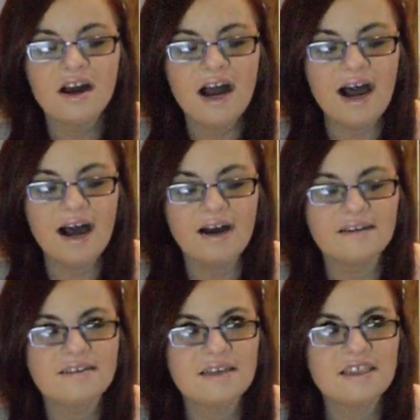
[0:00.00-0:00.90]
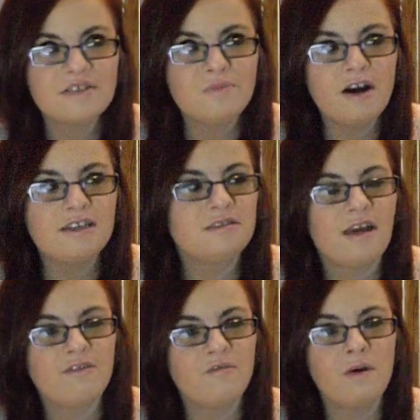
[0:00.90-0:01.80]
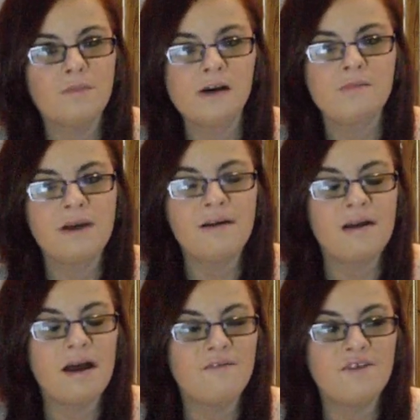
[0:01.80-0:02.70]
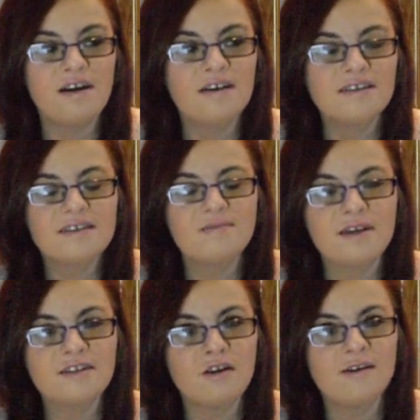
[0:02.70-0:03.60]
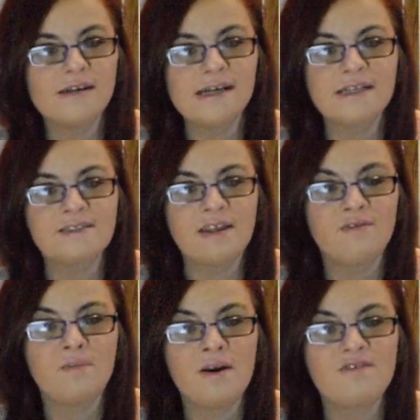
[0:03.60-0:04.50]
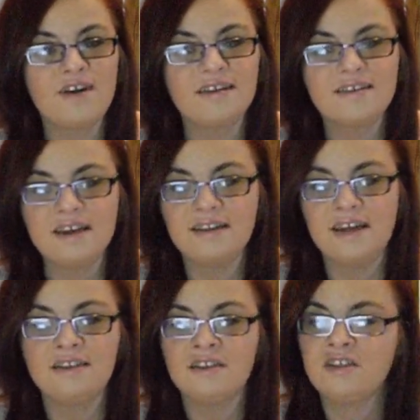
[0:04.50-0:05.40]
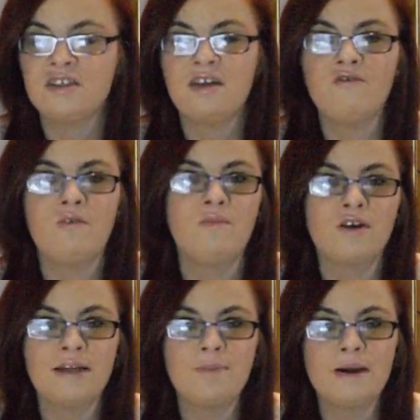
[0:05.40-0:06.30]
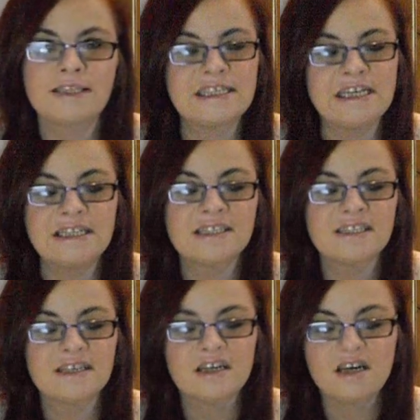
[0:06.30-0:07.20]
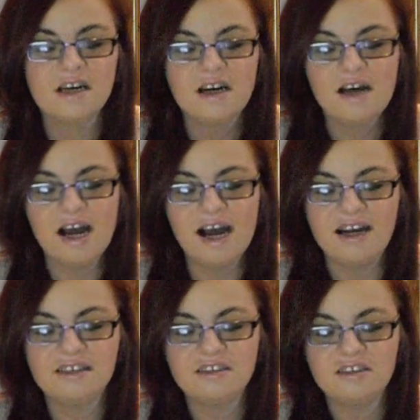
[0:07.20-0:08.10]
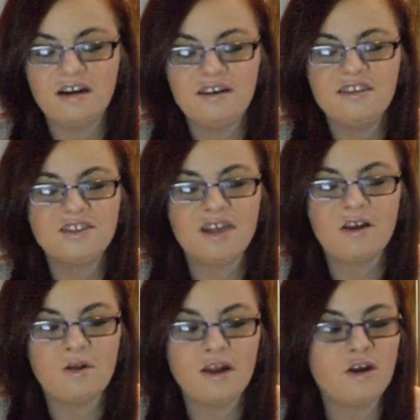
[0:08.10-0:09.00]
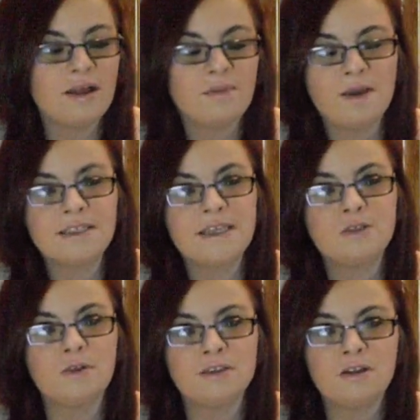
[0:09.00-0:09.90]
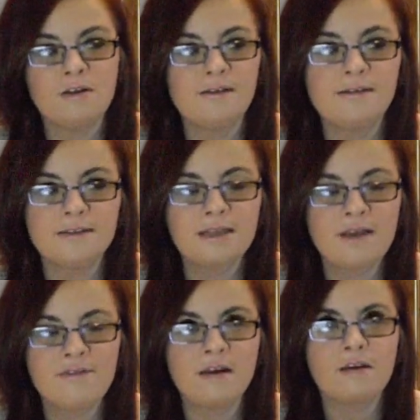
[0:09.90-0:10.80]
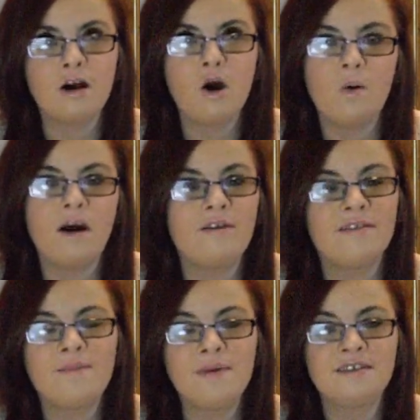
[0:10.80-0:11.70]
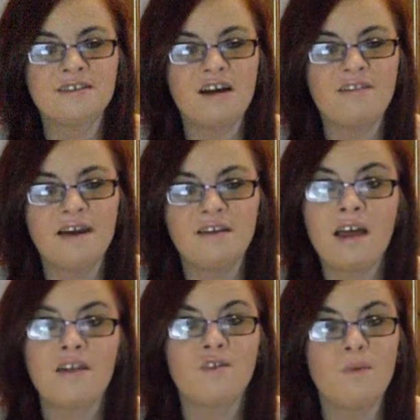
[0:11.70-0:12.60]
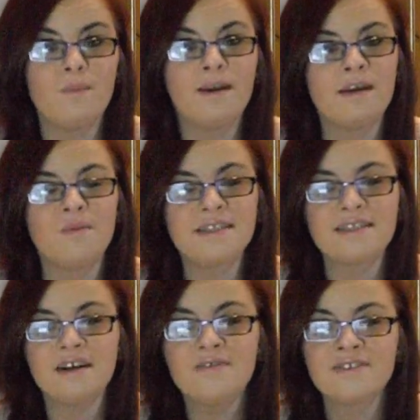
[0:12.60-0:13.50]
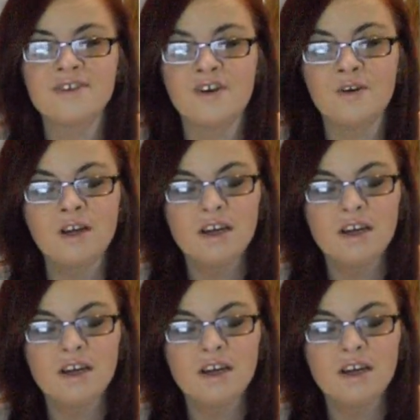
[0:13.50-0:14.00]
and it's inspired like from my mum at, at, first when I was a lot younger, then from her friends, and then just like from looking at magazines. And I just like when I look at the magazines when I was a lot younger, I was like thinking, oh, I want to be just like that, like to wear makeup and stuff. So